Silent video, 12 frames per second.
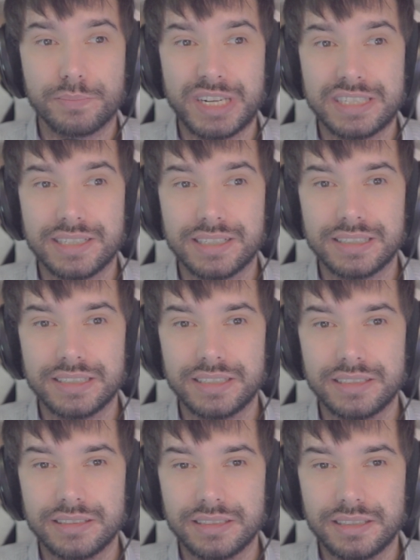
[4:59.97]

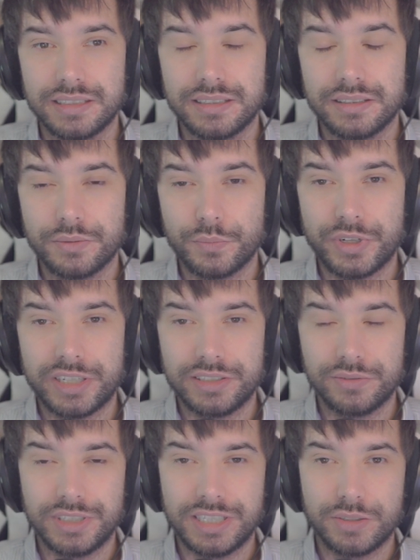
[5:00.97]
Basically, where you
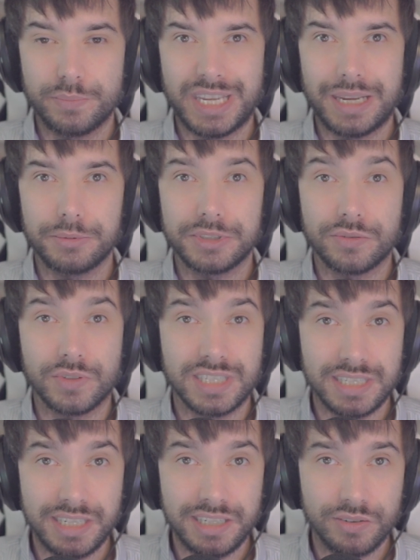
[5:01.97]
need to be able to
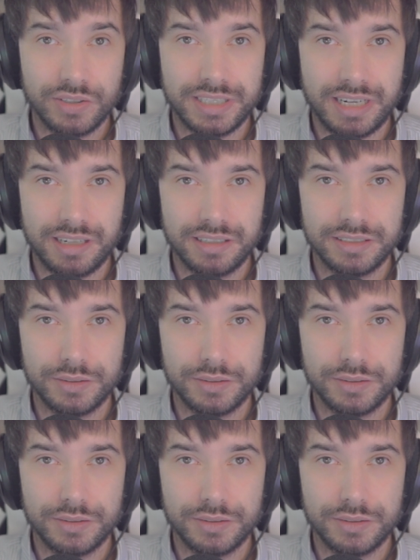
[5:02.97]
see your target